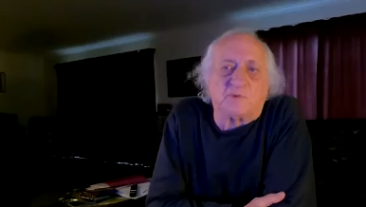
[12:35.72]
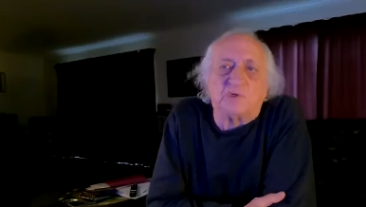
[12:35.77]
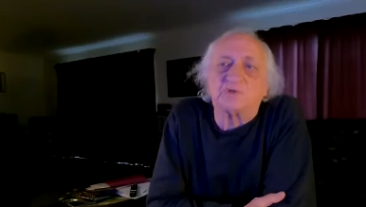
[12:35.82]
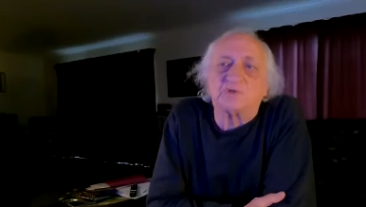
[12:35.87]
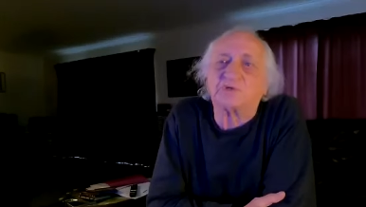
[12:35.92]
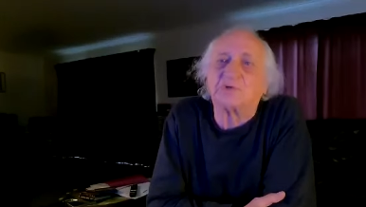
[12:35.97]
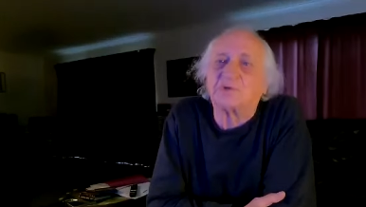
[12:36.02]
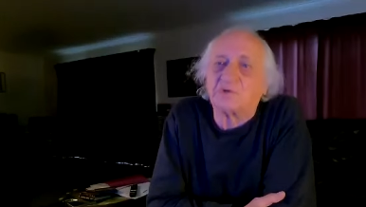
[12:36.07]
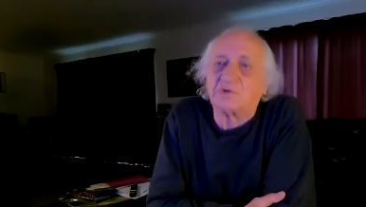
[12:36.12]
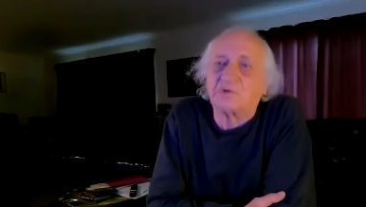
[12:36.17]

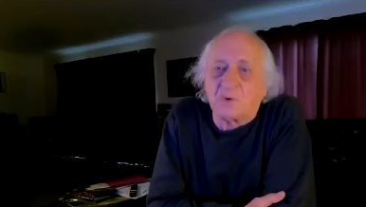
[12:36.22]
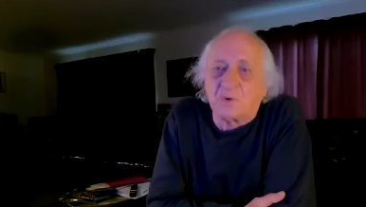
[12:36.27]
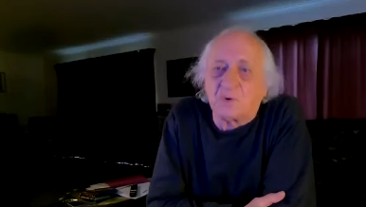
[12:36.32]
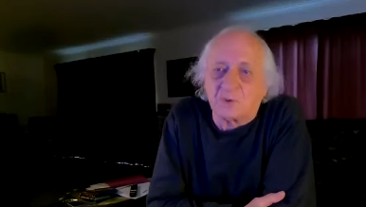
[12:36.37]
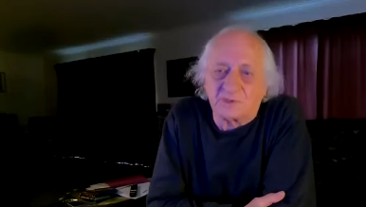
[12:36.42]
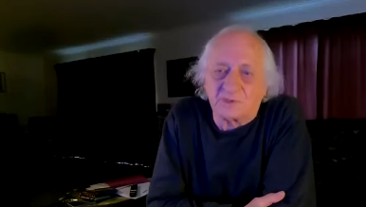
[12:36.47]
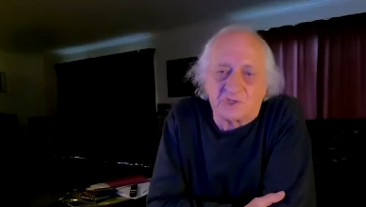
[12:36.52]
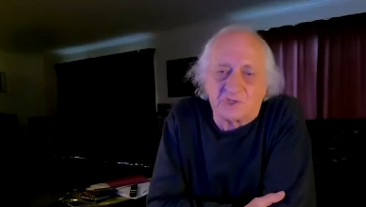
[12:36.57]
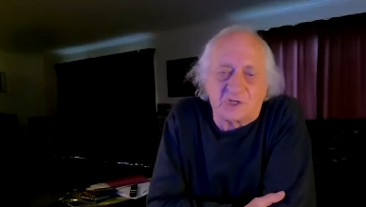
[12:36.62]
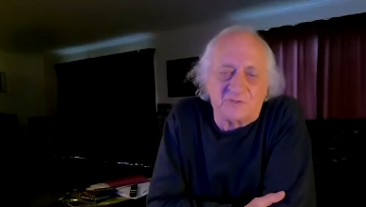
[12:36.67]

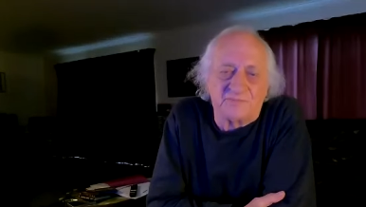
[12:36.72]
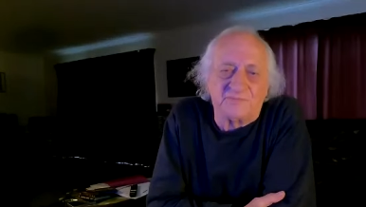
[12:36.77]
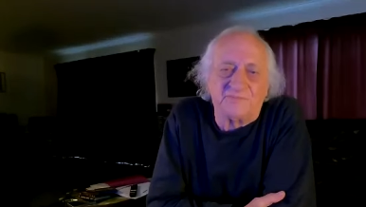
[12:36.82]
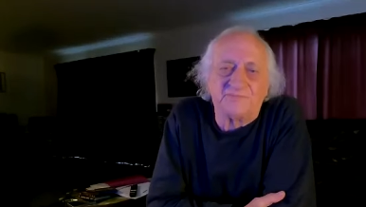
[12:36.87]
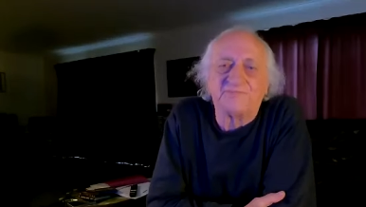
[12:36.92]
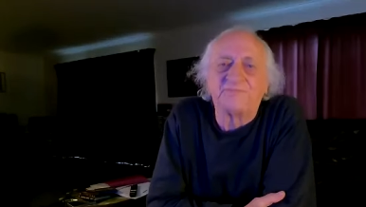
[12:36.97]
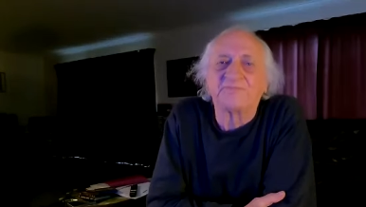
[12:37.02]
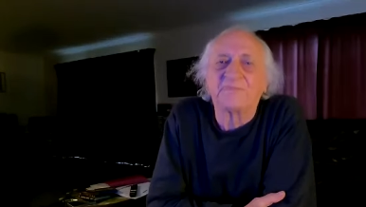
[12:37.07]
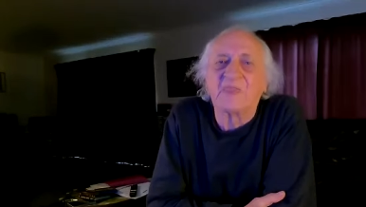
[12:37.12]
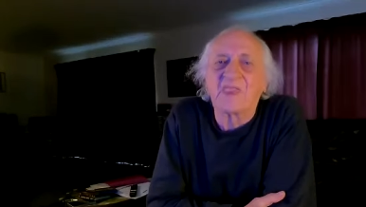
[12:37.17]
George.
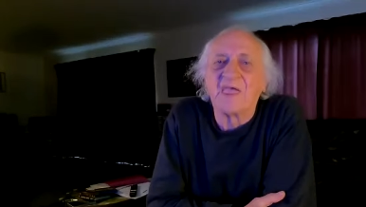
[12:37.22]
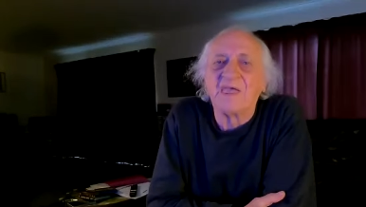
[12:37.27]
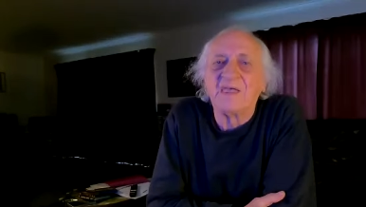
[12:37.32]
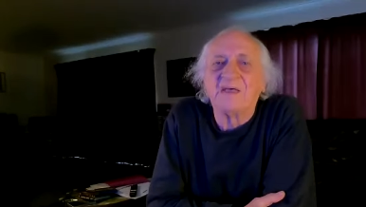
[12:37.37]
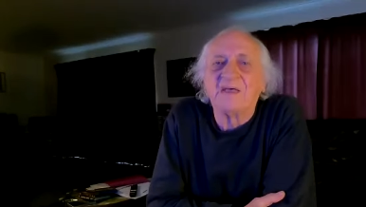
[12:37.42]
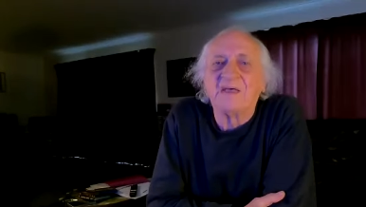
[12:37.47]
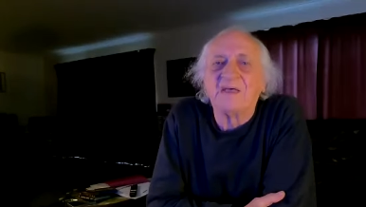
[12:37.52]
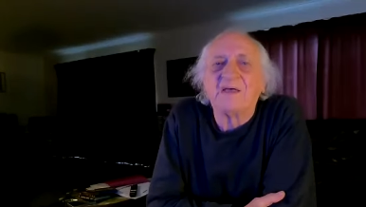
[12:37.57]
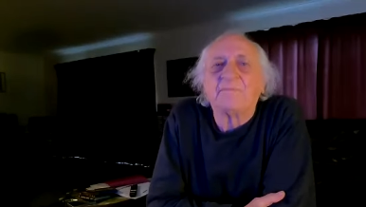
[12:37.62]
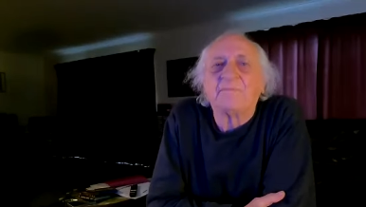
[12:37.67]

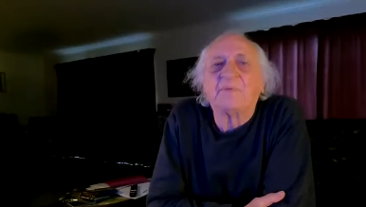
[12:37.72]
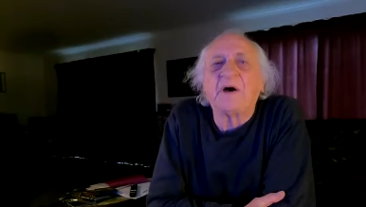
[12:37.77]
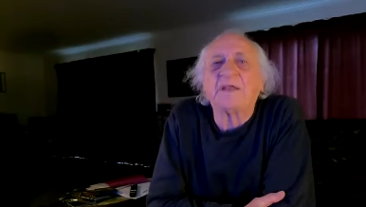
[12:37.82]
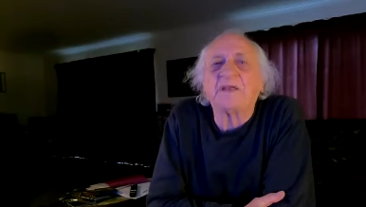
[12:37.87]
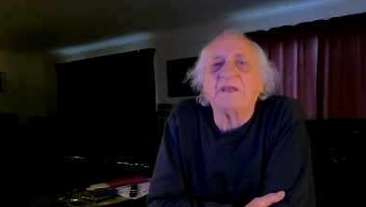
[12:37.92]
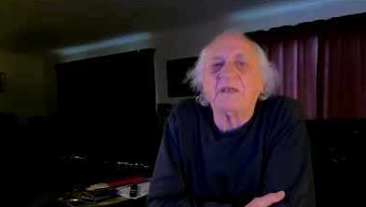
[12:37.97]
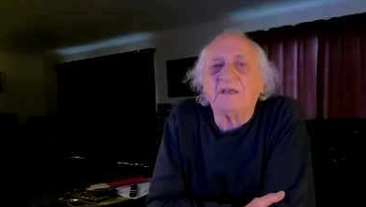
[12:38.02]
But